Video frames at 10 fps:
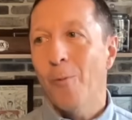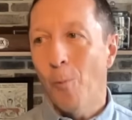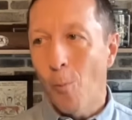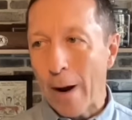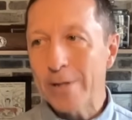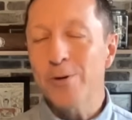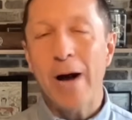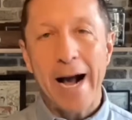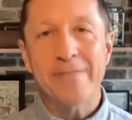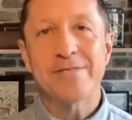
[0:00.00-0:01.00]
When you
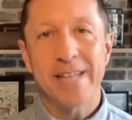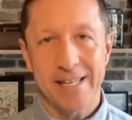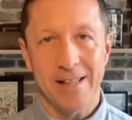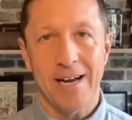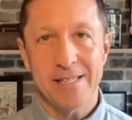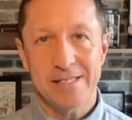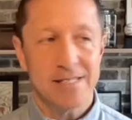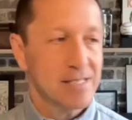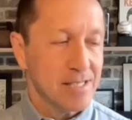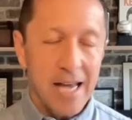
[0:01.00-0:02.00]
have deadlines, and
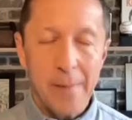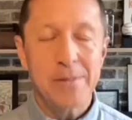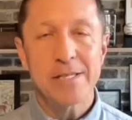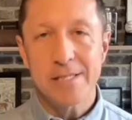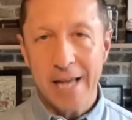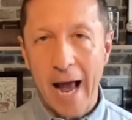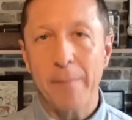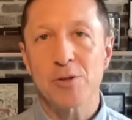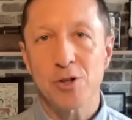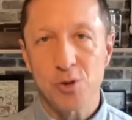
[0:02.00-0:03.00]
this has happened in the
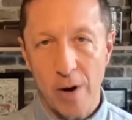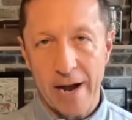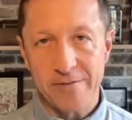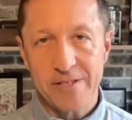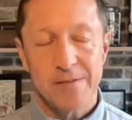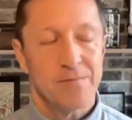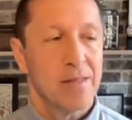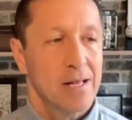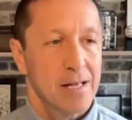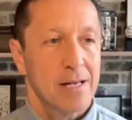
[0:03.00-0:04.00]
amateur draft,
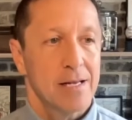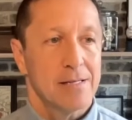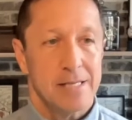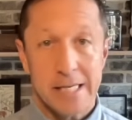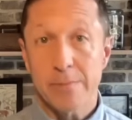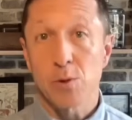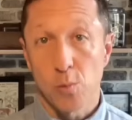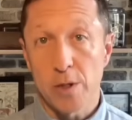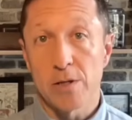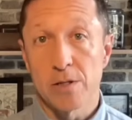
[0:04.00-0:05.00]
teams
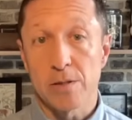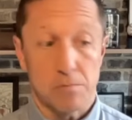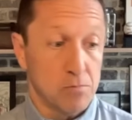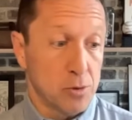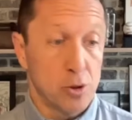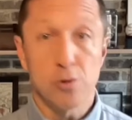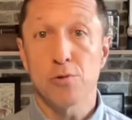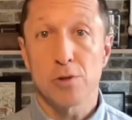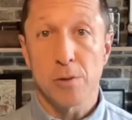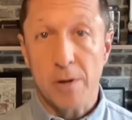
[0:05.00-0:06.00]
will
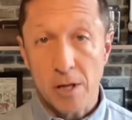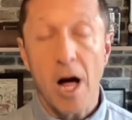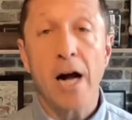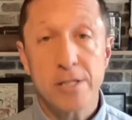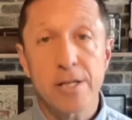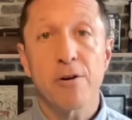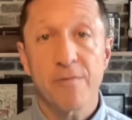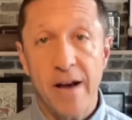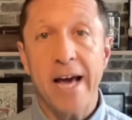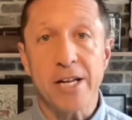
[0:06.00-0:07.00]
use the clock to their
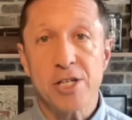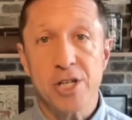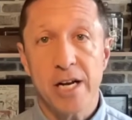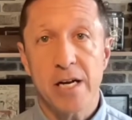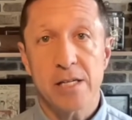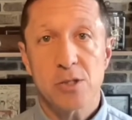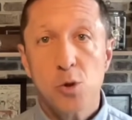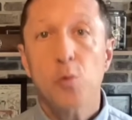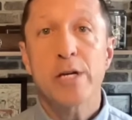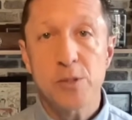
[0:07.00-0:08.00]
advantage and
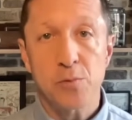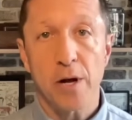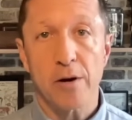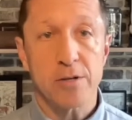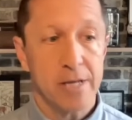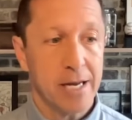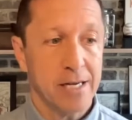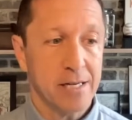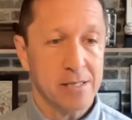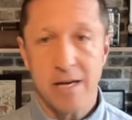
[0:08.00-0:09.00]
squeeze players and
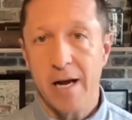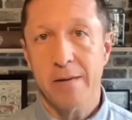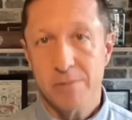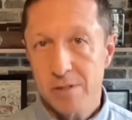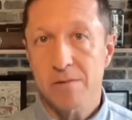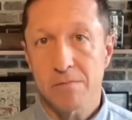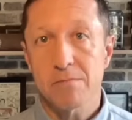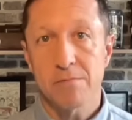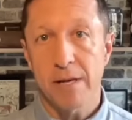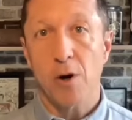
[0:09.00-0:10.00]
at times
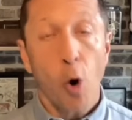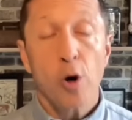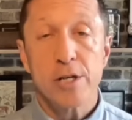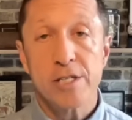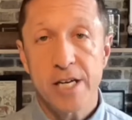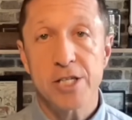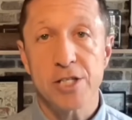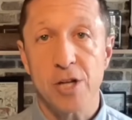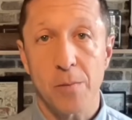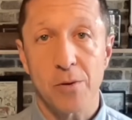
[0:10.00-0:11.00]
make hard decisions
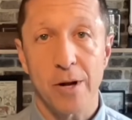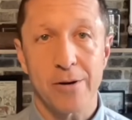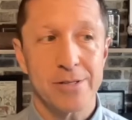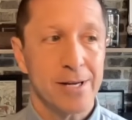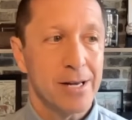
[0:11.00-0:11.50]
on players.